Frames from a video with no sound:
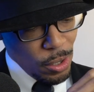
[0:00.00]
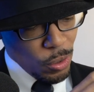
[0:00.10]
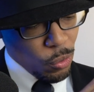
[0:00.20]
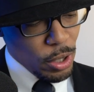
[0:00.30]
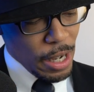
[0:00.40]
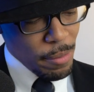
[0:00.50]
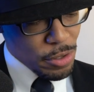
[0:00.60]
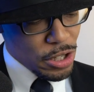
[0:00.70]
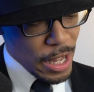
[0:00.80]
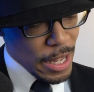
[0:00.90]
what I'm
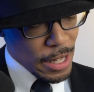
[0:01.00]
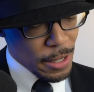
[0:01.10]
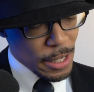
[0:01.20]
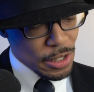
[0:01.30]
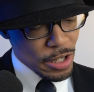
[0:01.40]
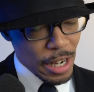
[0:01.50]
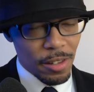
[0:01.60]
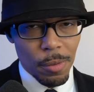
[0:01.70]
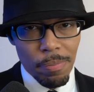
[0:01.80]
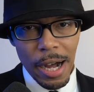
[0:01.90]
saying inside
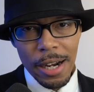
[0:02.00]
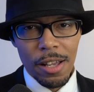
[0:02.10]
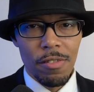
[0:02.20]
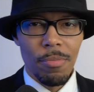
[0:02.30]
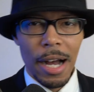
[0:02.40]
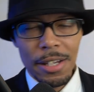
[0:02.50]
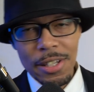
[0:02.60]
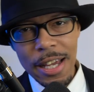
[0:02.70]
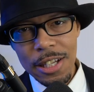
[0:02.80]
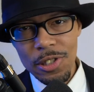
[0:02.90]
of the body of my
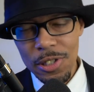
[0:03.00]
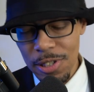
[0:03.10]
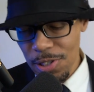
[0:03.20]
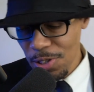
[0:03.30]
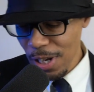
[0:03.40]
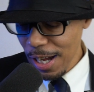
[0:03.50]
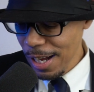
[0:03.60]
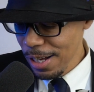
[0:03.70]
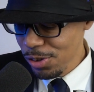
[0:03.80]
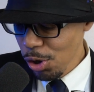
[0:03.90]
text is
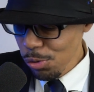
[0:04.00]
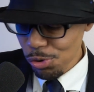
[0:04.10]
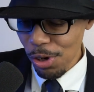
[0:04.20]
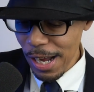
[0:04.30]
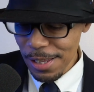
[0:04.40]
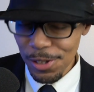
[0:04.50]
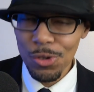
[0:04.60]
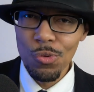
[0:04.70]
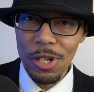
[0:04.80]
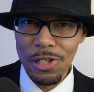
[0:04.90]
don't try
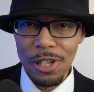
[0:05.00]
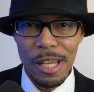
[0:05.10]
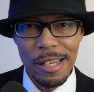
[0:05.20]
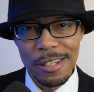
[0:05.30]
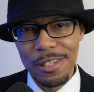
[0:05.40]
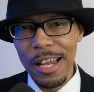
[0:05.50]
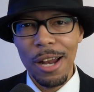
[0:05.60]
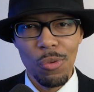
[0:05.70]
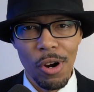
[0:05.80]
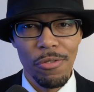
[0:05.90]
this whiskey. It's
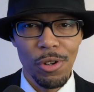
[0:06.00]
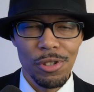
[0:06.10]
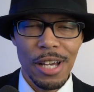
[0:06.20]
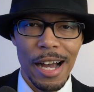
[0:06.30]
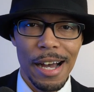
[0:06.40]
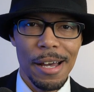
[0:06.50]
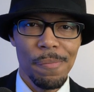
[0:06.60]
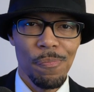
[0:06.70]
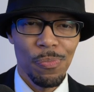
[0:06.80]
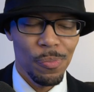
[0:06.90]
not worth your
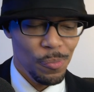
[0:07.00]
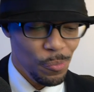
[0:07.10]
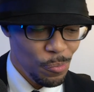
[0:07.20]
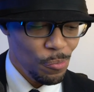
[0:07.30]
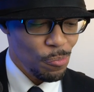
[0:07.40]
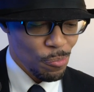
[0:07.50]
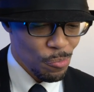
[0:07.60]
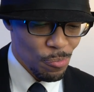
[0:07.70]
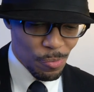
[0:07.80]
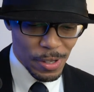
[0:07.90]
time.
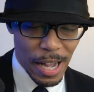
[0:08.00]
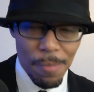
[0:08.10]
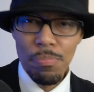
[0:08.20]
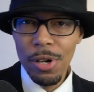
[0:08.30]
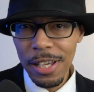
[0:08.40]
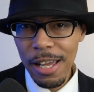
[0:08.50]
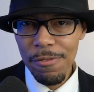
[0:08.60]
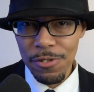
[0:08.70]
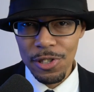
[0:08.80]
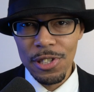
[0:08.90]
I'm putting
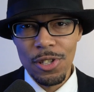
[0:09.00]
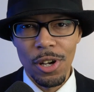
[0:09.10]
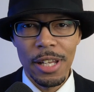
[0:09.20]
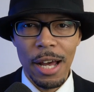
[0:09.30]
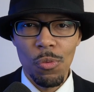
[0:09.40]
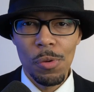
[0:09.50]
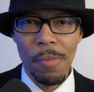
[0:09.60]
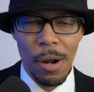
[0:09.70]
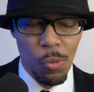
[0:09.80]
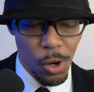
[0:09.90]
emphasis on that with
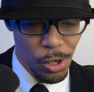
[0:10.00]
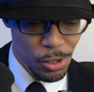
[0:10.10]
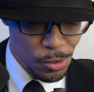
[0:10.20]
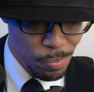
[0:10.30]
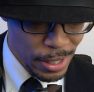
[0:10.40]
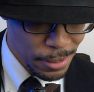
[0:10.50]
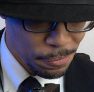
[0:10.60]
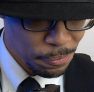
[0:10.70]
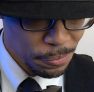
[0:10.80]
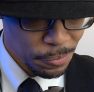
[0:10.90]
my words, but